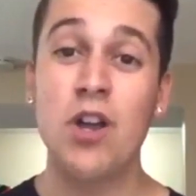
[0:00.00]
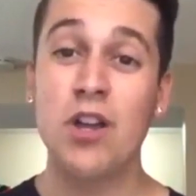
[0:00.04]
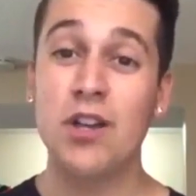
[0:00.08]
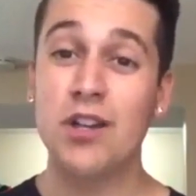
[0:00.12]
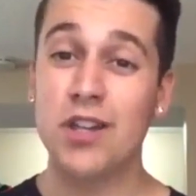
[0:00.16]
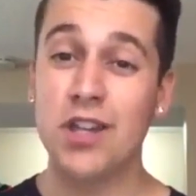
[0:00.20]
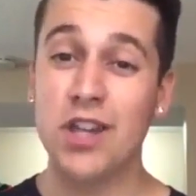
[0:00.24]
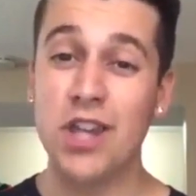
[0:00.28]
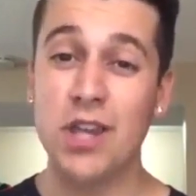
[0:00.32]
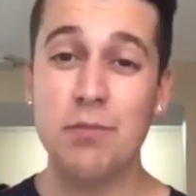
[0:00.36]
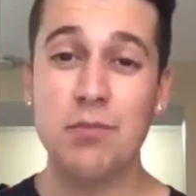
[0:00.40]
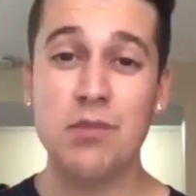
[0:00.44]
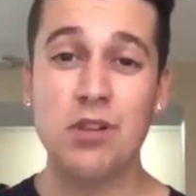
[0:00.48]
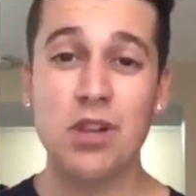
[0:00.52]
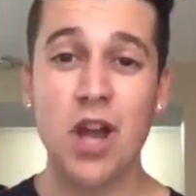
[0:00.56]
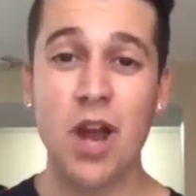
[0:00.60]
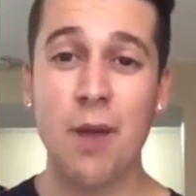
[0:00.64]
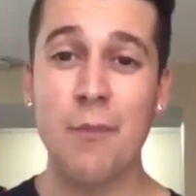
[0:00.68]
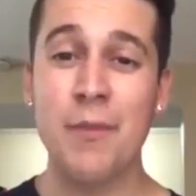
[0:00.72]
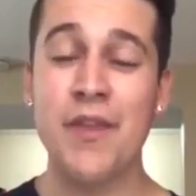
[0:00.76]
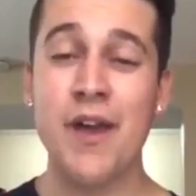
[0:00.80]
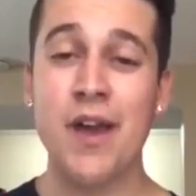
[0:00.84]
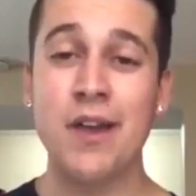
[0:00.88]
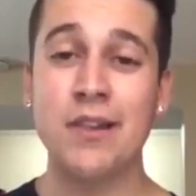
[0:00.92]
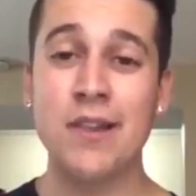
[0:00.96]
Keep climbing
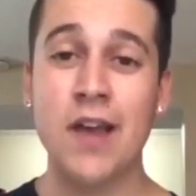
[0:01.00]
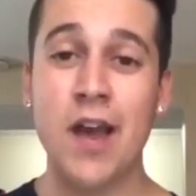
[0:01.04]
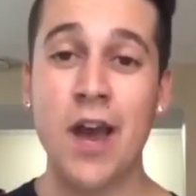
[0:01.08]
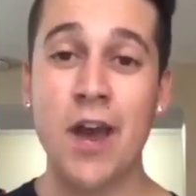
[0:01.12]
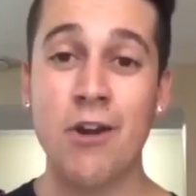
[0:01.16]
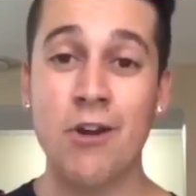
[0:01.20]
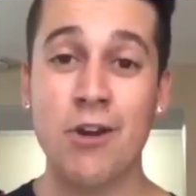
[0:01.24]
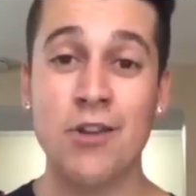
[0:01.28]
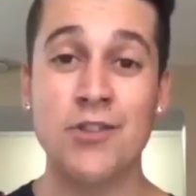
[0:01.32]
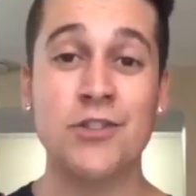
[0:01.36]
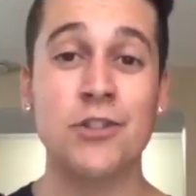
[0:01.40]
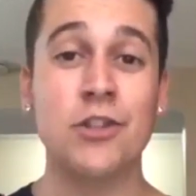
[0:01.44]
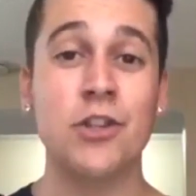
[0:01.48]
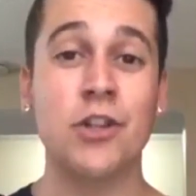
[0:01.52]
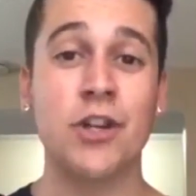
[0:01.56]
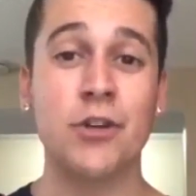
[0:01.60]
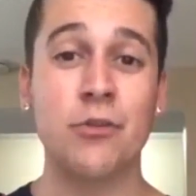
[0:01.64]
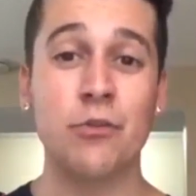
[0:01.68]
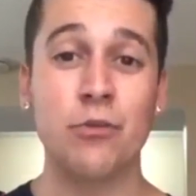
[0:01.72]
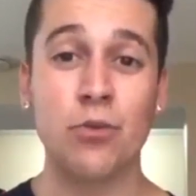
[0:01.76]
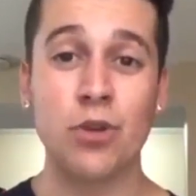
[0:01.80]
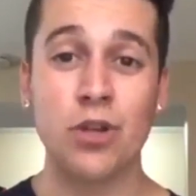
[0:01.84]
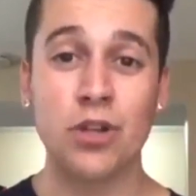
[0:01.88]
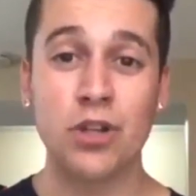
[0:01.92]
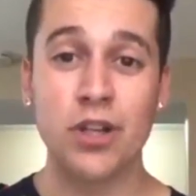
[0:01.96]
that ladder. It's looking
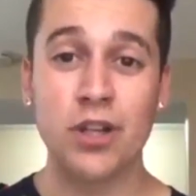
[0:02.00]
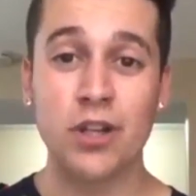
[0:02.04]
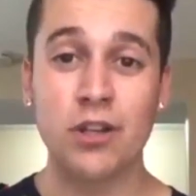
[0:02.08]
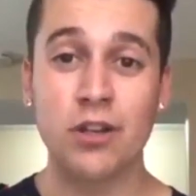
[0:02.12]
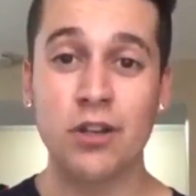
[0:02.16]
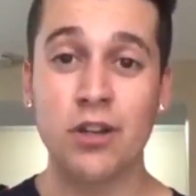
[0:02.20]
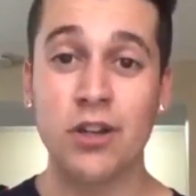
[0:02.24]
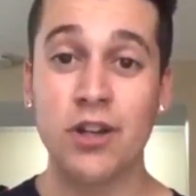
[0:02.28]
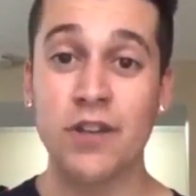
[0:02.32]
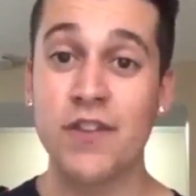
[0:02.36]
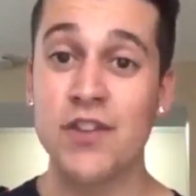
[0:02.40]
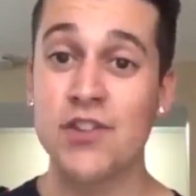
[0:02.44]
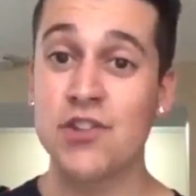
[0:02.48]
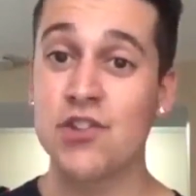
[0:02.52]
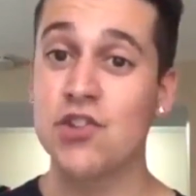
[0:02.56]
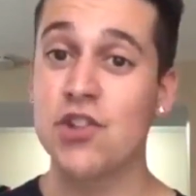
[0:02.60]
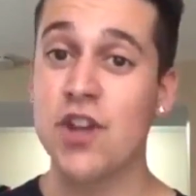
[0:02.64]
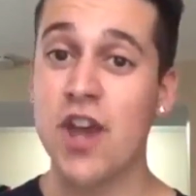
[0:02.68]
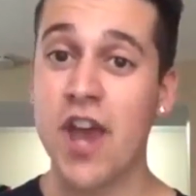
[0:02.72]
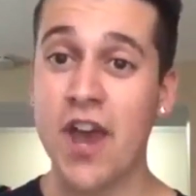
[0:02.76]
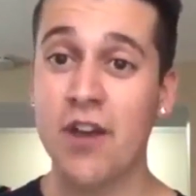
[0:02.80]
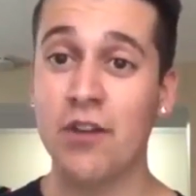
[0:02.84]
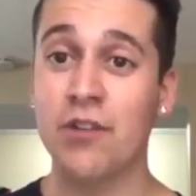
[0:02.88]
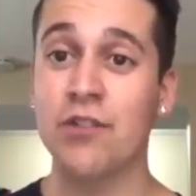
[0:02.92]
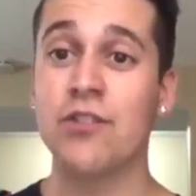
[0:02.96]
really good, and this
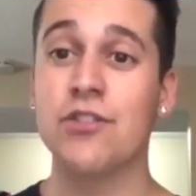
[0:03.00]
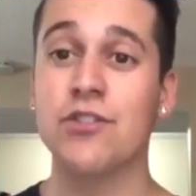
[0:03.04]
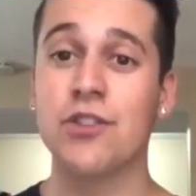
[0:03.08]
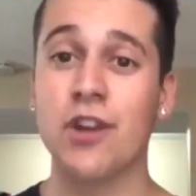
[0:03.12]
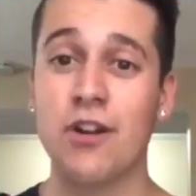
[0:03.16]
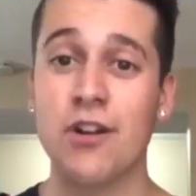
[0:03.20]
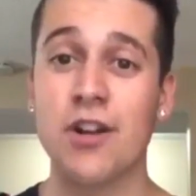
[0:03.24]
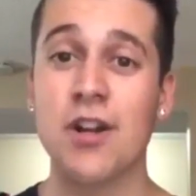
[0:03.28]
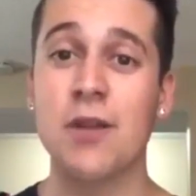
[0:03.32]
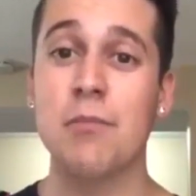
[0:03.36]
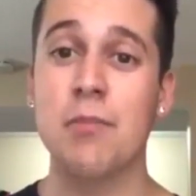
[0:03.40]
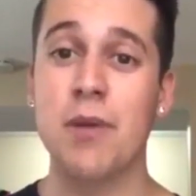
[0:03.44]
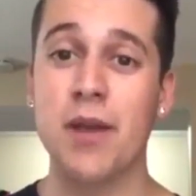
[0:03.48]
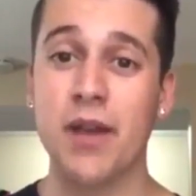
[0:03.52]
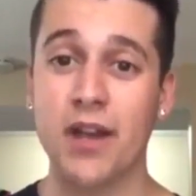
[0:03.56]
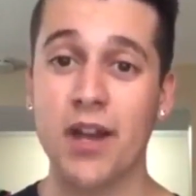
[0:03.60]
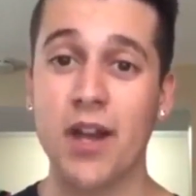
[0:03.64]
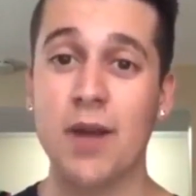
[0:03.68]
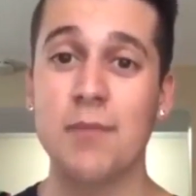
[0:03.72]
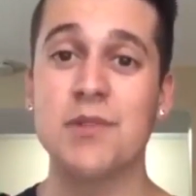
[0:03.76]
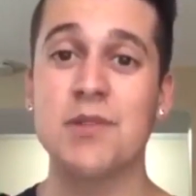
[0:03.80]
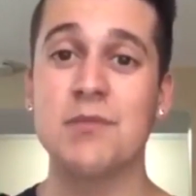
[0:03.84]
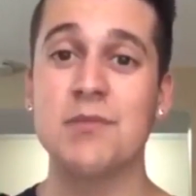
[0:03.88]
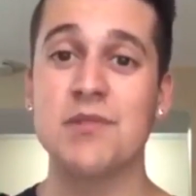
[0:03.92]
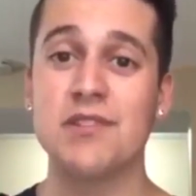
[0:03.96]
channel's starting to pick
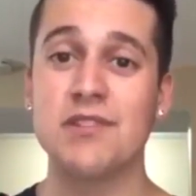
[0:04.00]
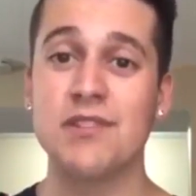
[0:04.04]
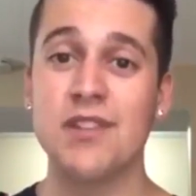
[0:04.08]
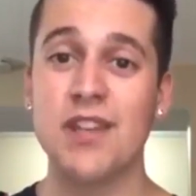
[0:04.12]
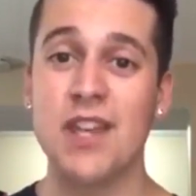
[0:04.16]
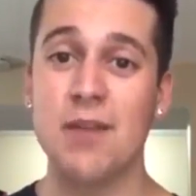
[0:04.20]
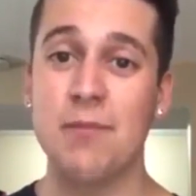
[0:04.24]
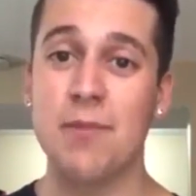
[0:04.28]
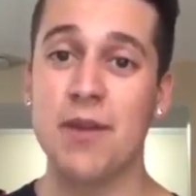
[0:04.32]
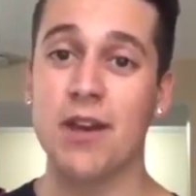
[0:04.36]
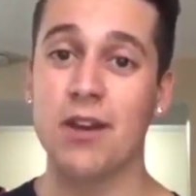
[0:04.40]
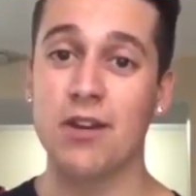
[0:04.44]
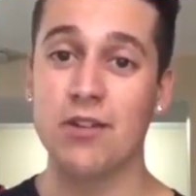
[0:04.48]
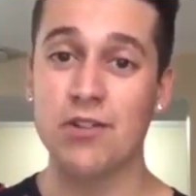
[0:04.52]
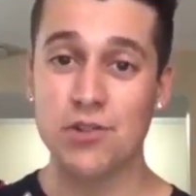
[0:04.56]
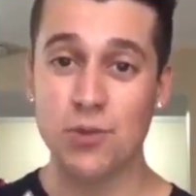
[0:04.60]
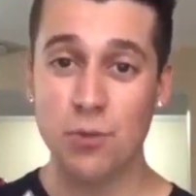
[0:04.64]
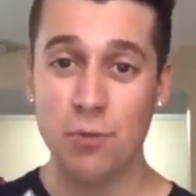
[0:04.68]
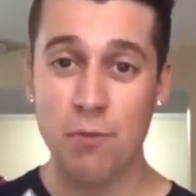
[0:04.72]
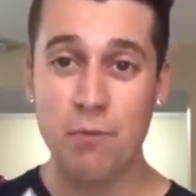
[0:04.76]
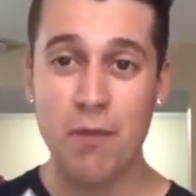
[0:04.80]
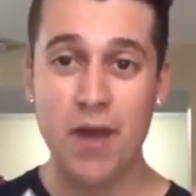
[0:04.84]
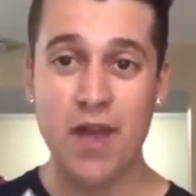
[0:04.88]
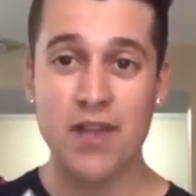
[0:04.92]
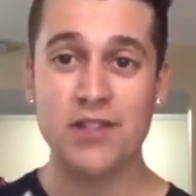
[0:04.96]
up some steam here. So
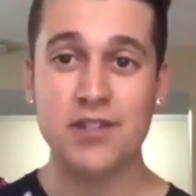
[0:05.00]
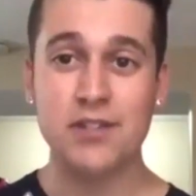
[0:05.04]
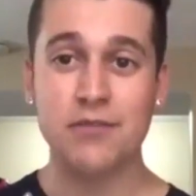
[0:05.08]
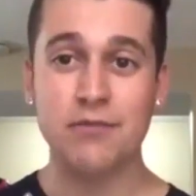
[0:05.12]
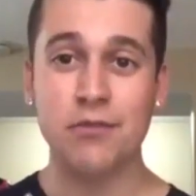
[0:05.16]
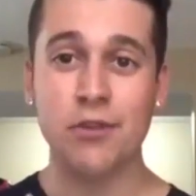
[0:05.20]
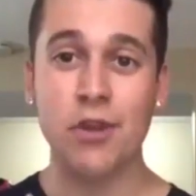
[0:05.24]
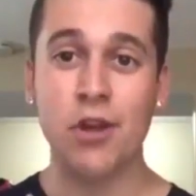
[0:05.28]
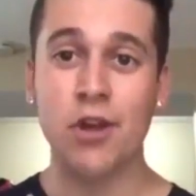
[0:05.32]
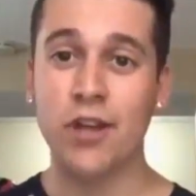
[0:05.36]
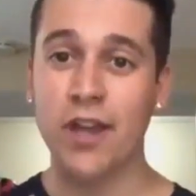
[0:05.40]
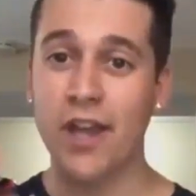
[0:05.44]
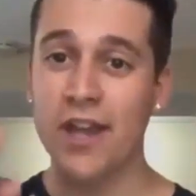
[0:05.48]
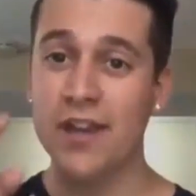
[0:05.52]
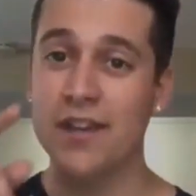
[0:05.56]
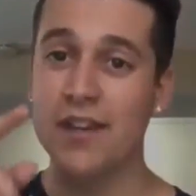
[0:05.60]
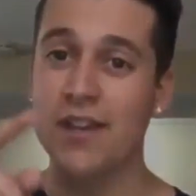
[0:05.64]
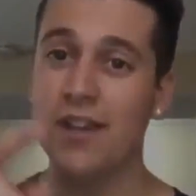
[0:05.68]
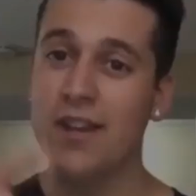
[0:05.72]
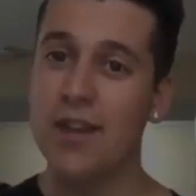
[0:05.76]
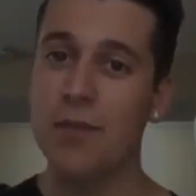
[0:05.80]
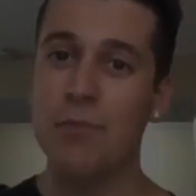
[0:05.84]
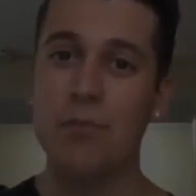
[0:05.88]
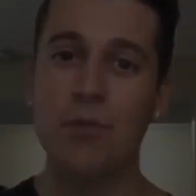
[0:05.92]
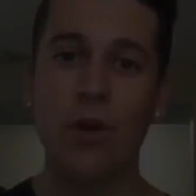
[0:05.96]
best of luck and keep